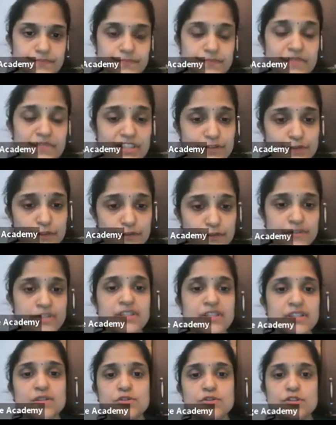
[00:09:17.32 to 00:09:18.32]
say
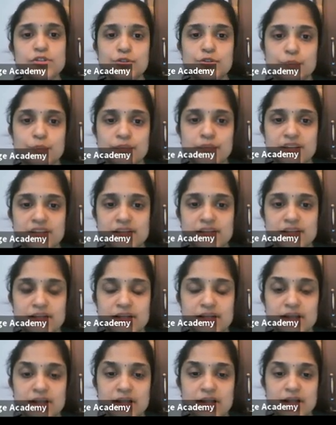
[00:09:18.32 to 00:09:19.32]
50,000 rupees,
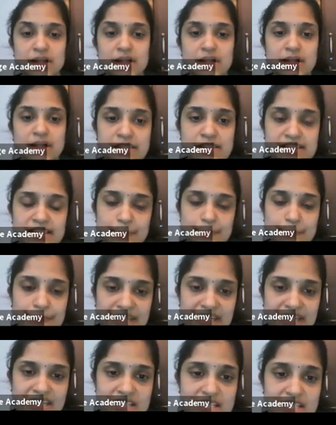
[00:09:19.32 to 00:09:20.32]
a
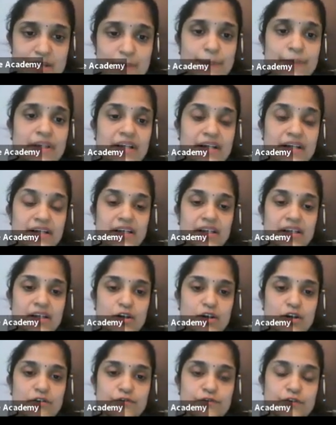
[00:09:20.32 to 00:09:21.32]
separate supply
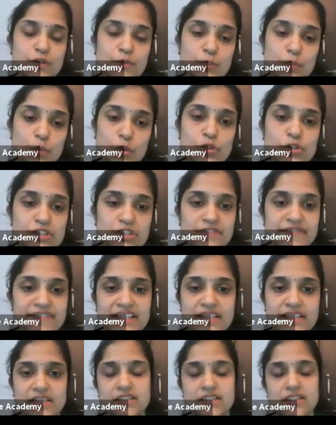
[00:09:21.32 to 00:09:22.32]
of a motor
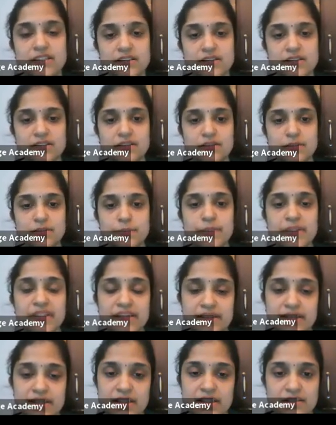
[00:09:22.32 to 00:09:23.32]
vehicle
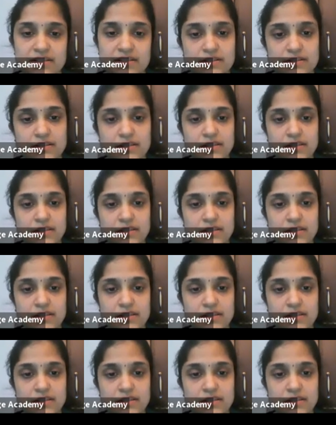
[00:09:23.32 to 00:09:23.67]
being done